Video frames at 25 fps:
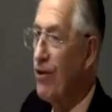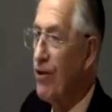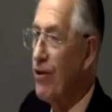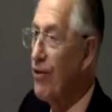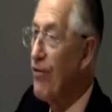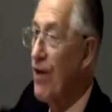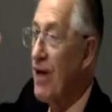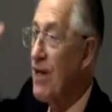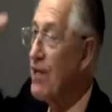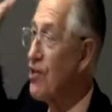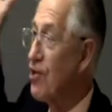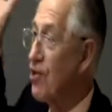and
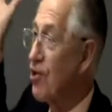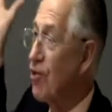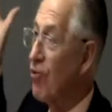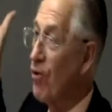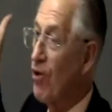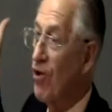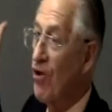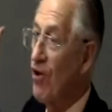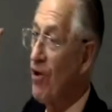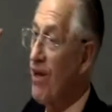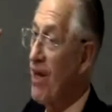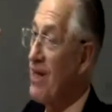the rest of the
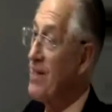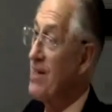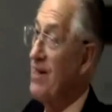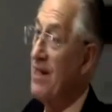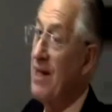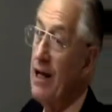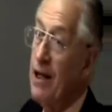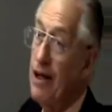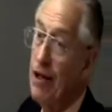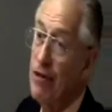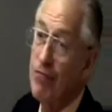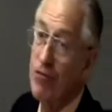world
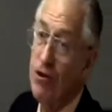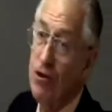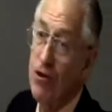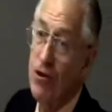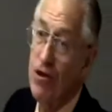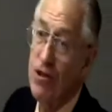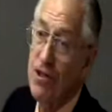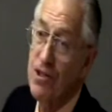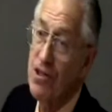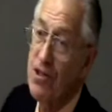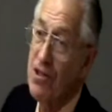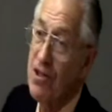doesn't interview
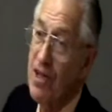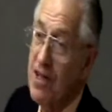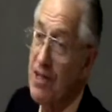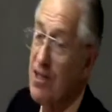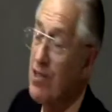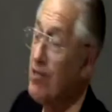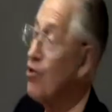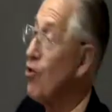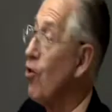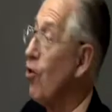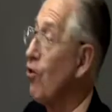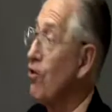us, it
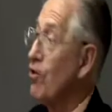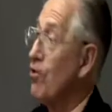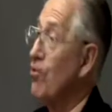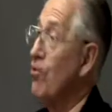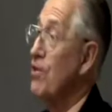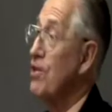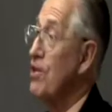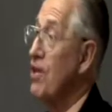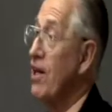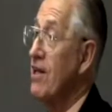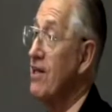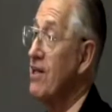doesn't talk to
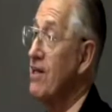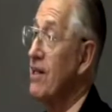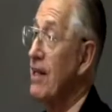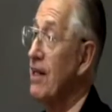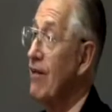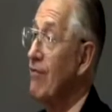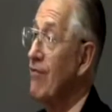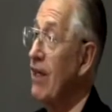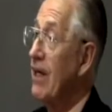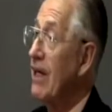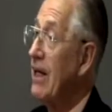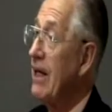us on
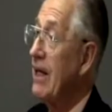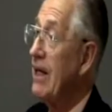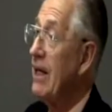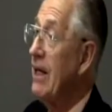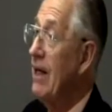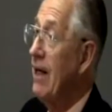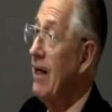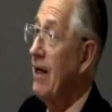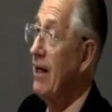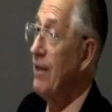TV,